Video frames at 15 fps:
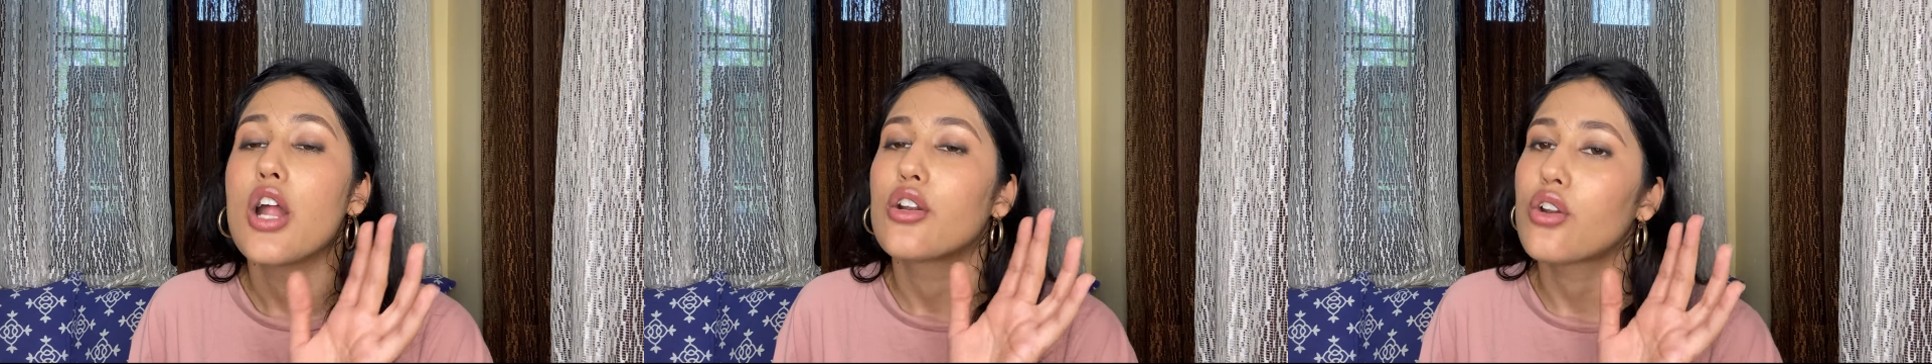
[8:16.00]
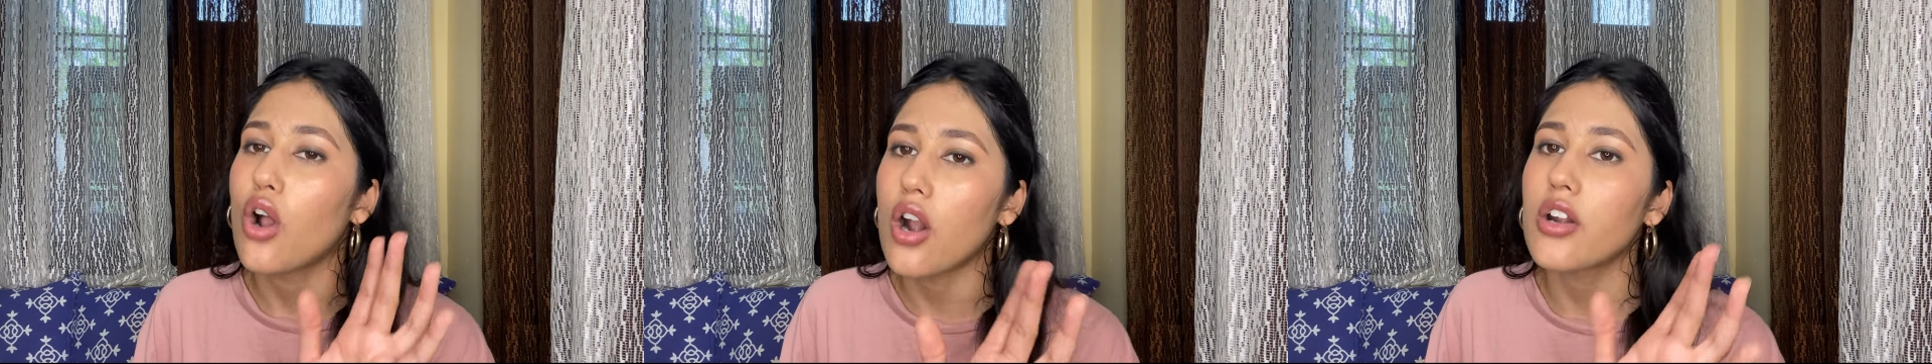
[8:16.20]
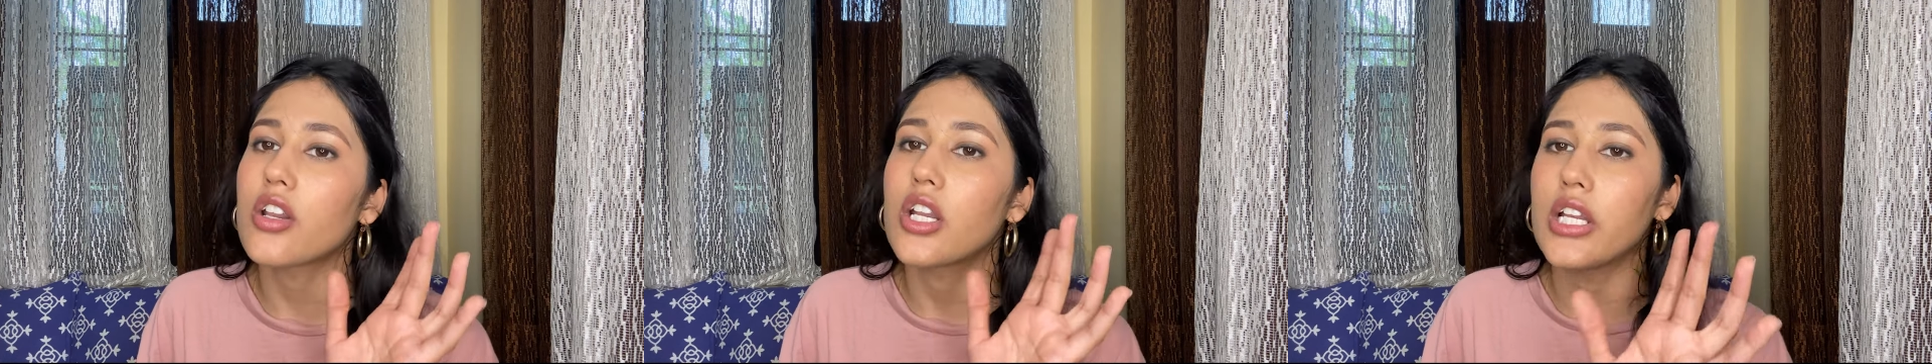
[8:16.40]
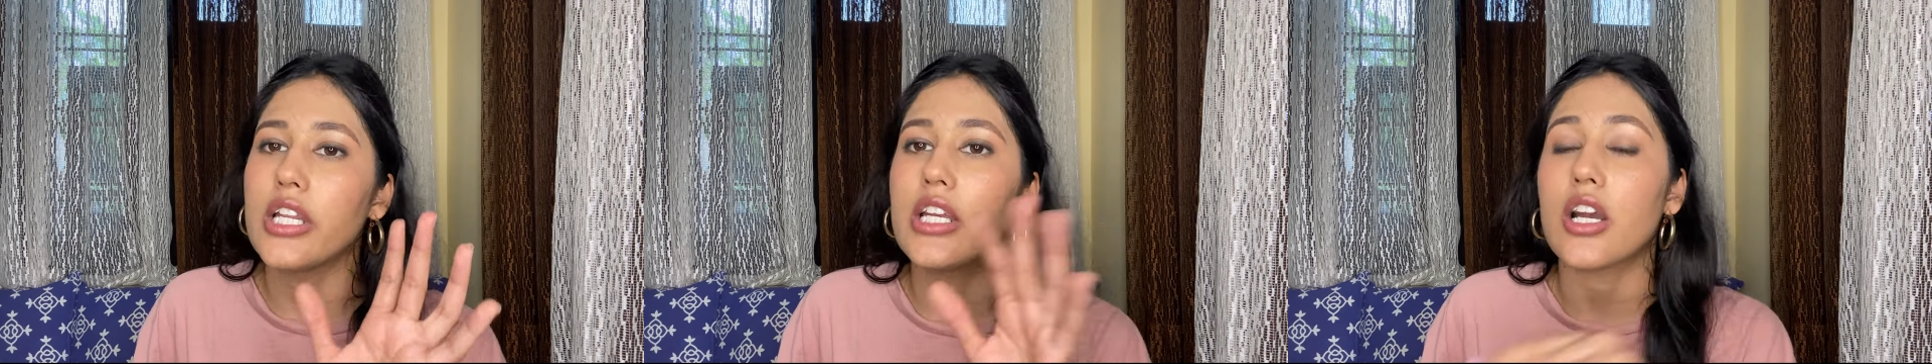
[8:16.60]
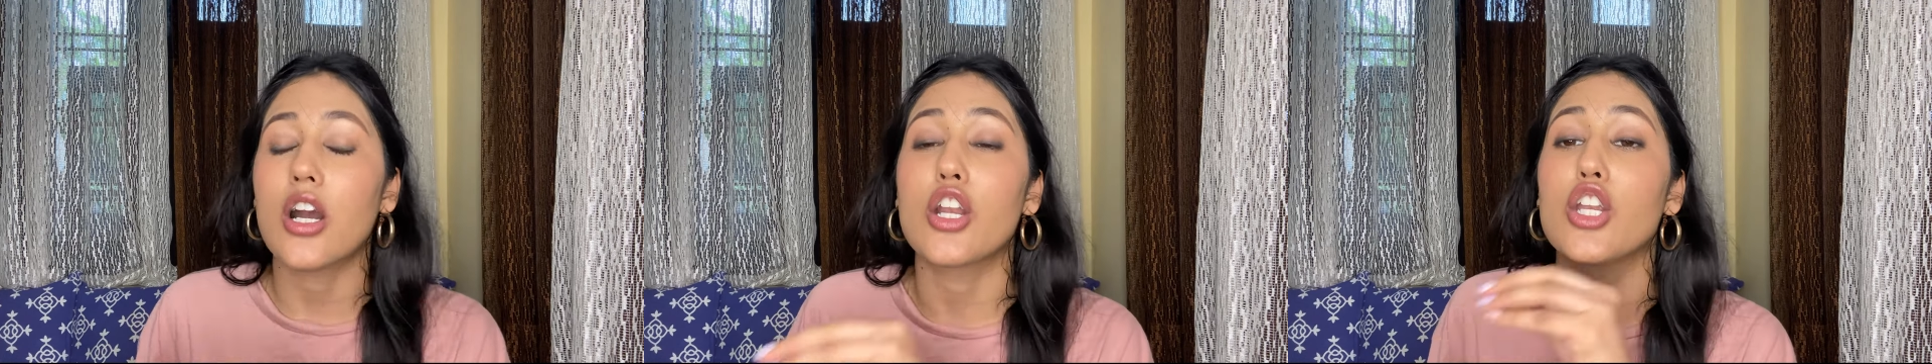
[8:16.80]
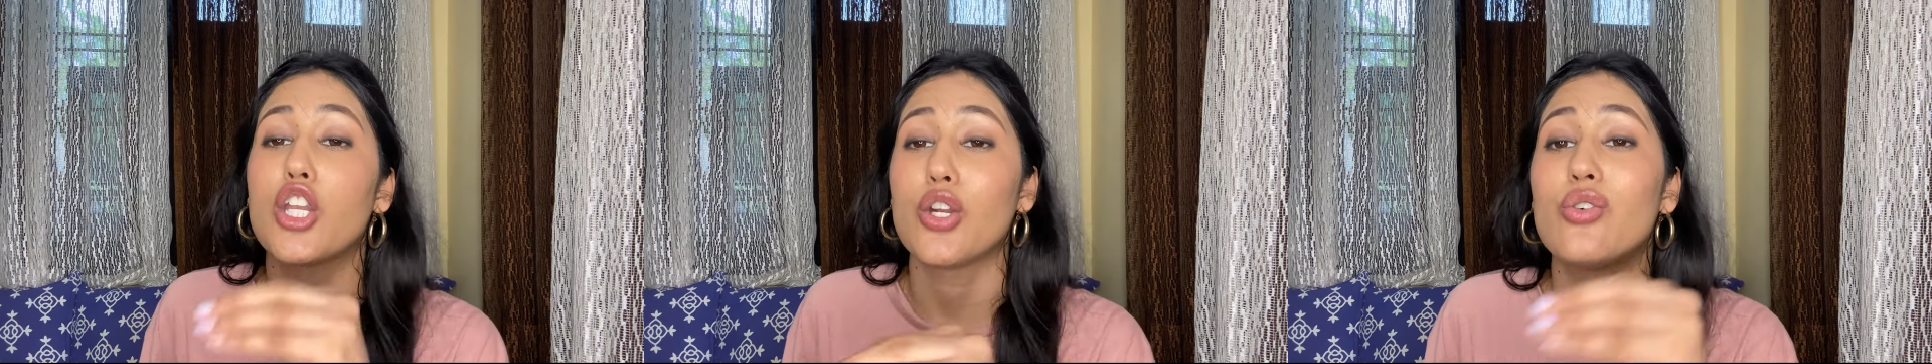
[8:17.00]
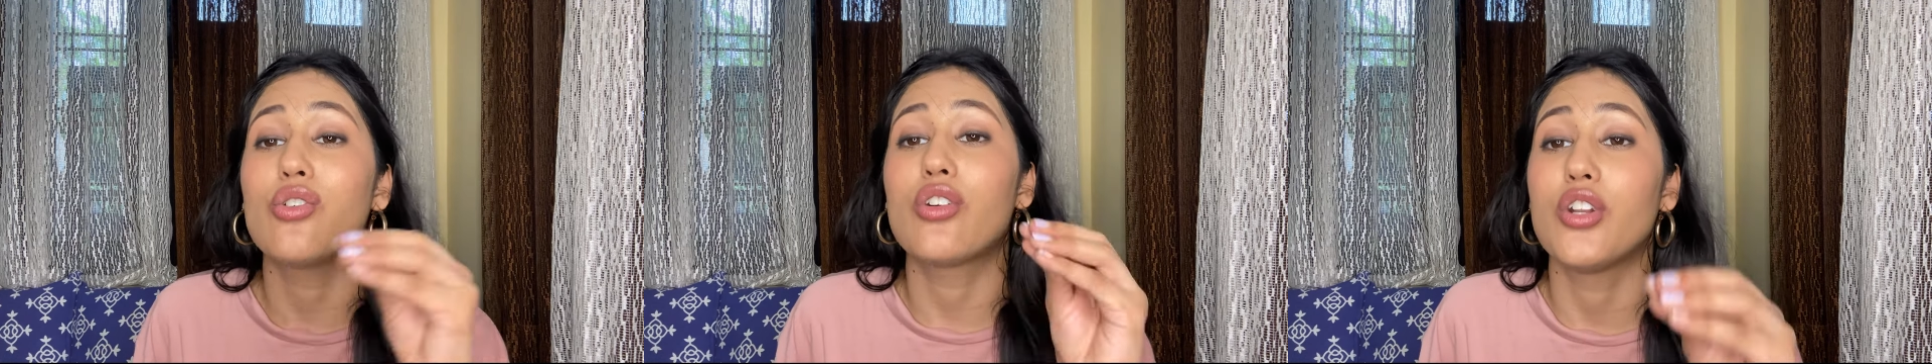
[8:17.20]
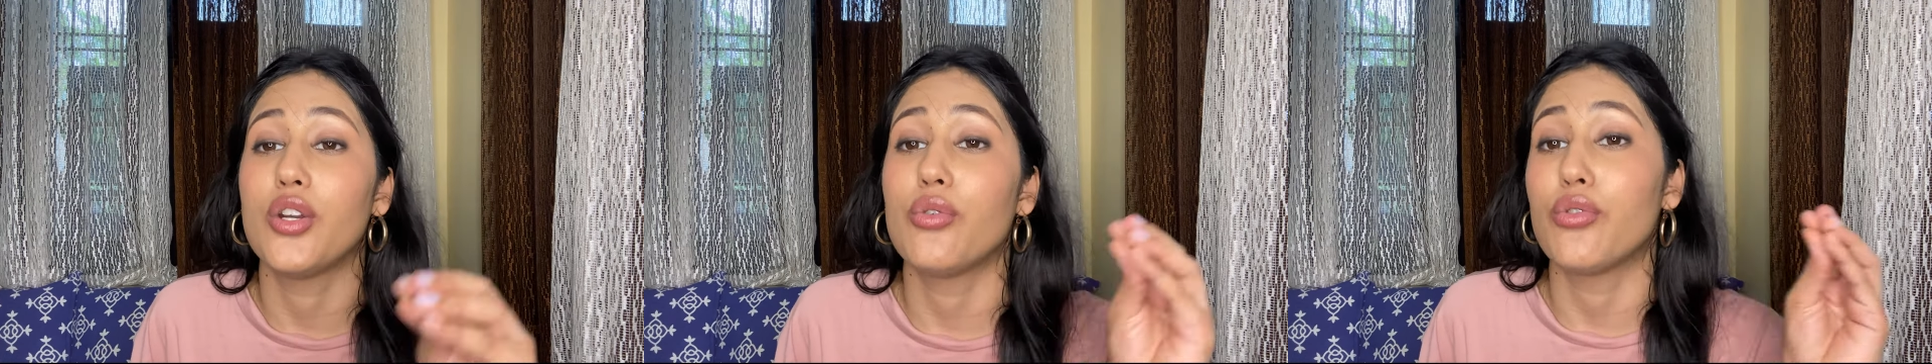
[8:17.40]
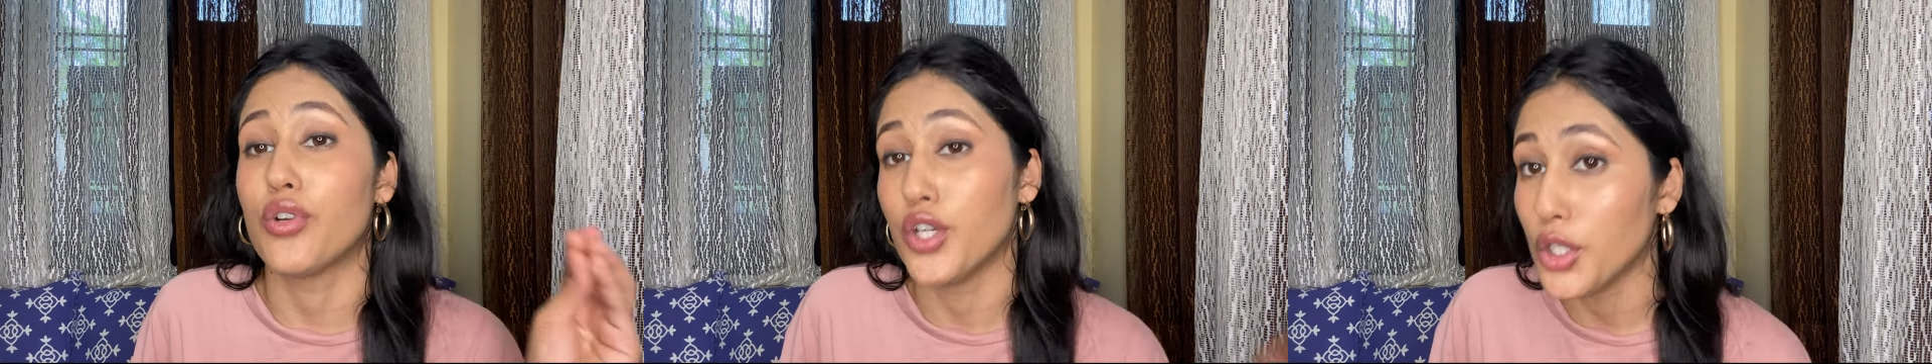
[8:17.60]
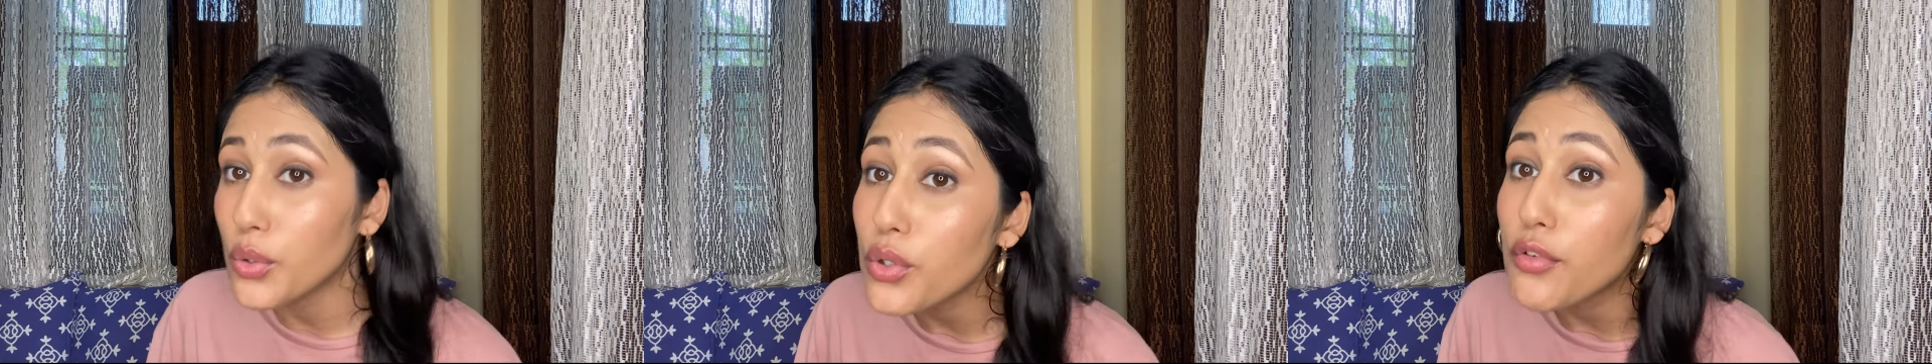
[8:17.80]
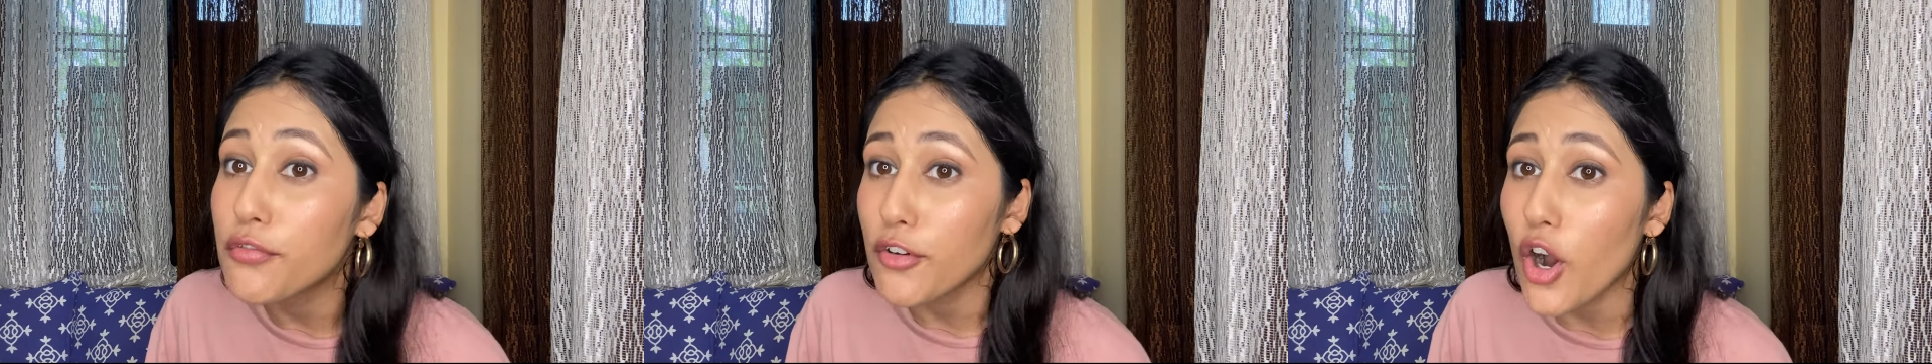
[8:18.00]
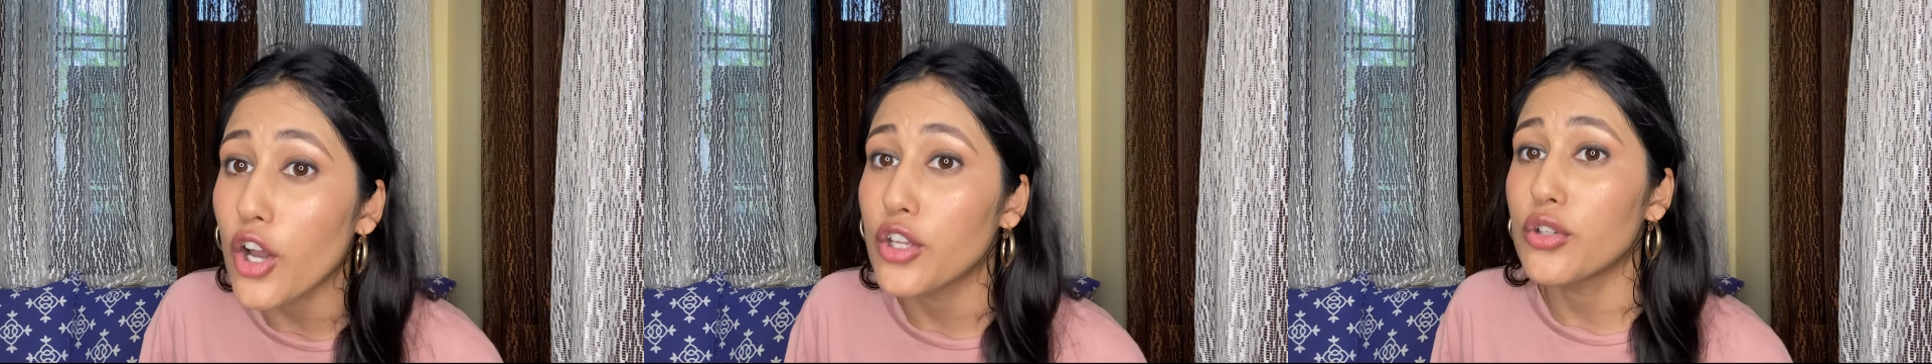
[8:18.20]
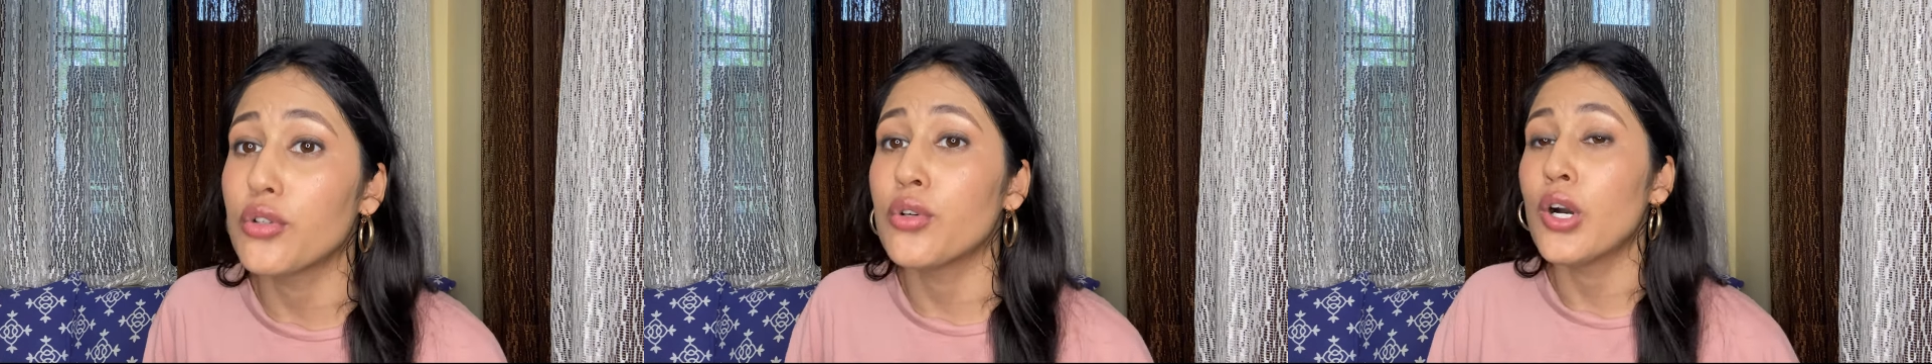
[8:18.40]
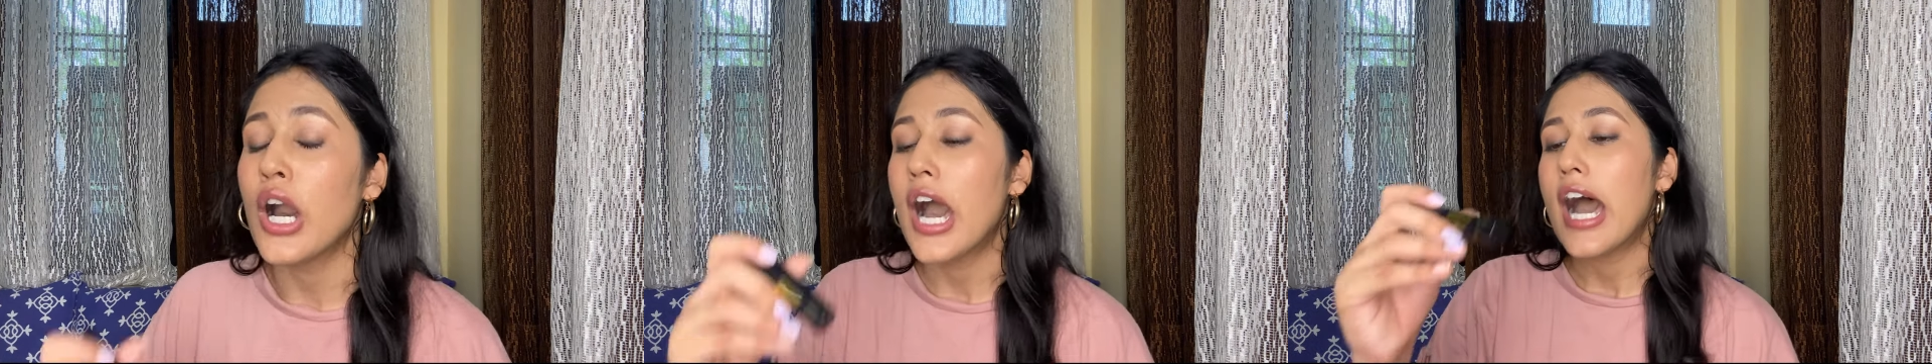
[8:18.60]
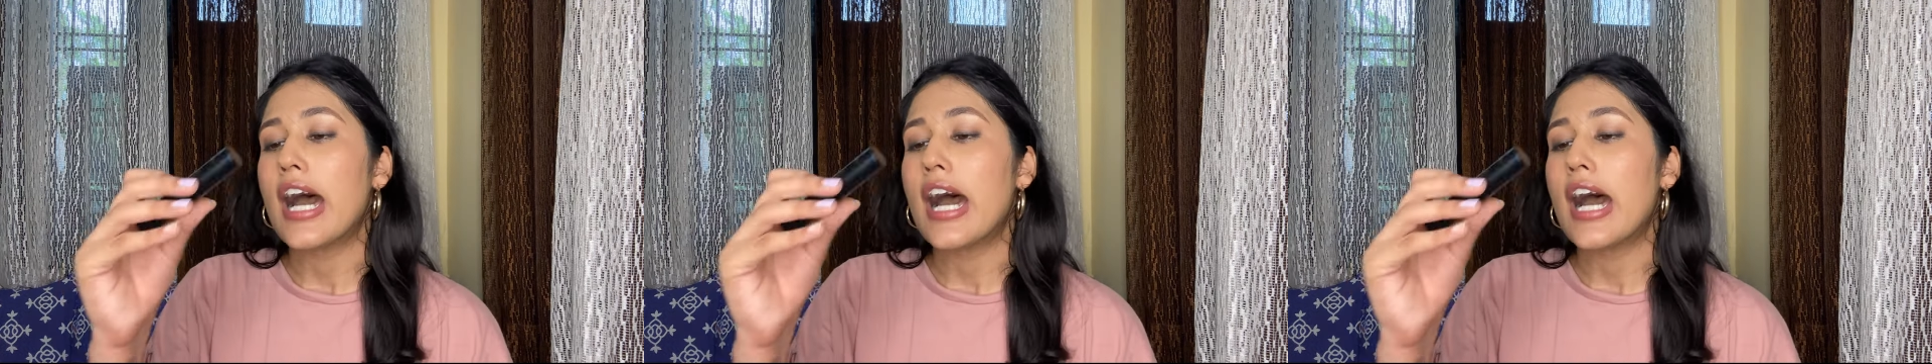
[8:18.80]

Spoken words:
not really a nude for you.